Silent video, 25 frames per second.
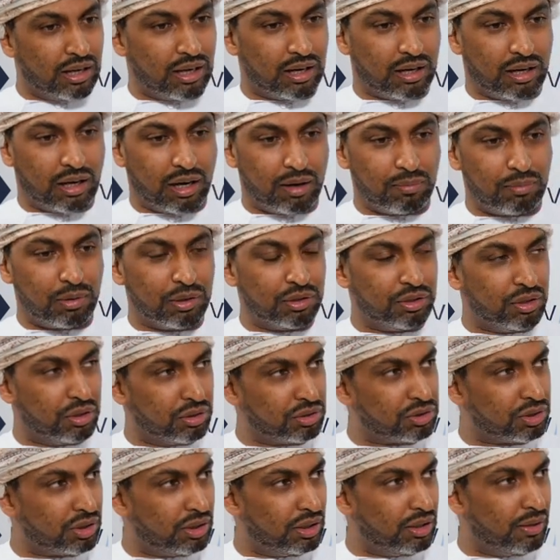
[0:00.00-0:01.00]
carbon
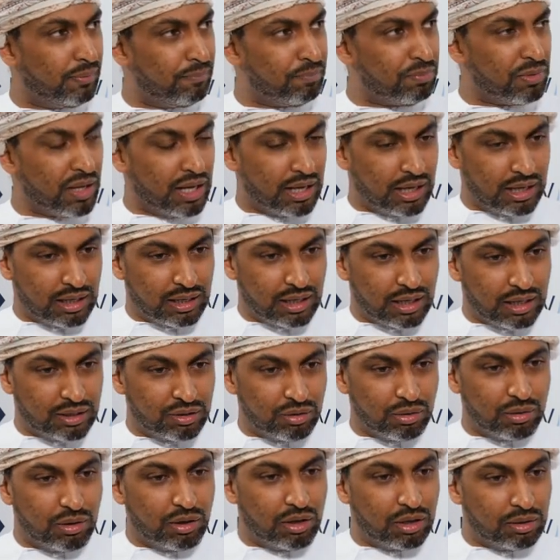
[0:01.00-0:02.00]
neutral. And
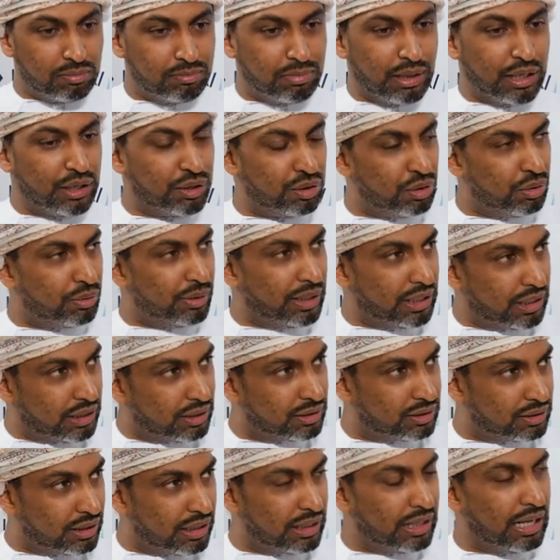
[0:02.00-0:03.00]
you learn by doing
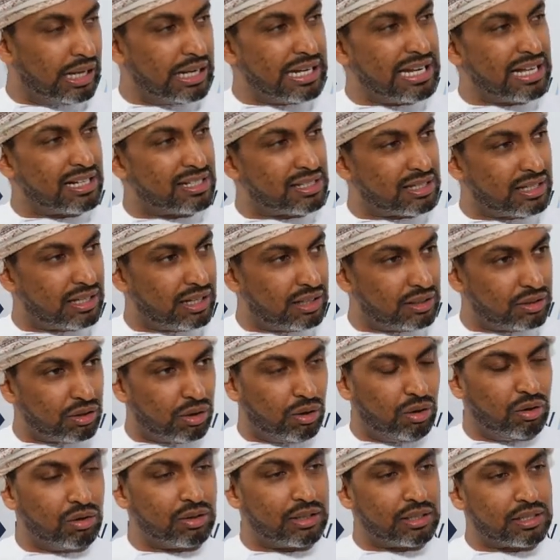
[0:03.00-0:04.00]
it and understand
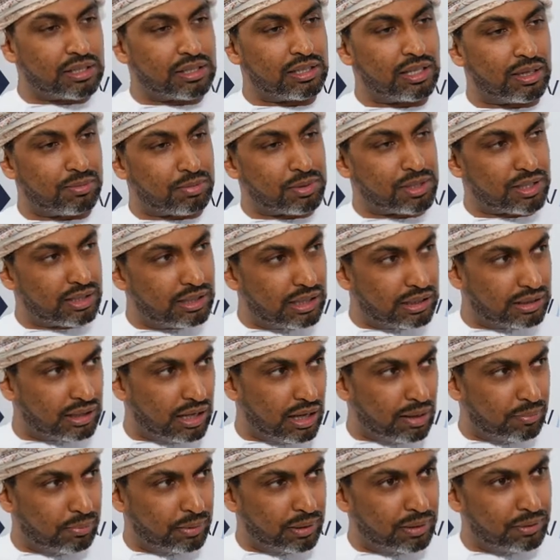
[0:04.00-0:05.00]
all the steps that
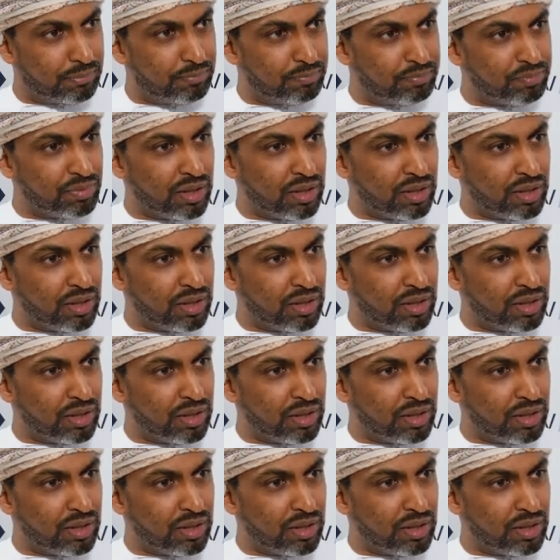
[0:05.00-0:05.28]
happen,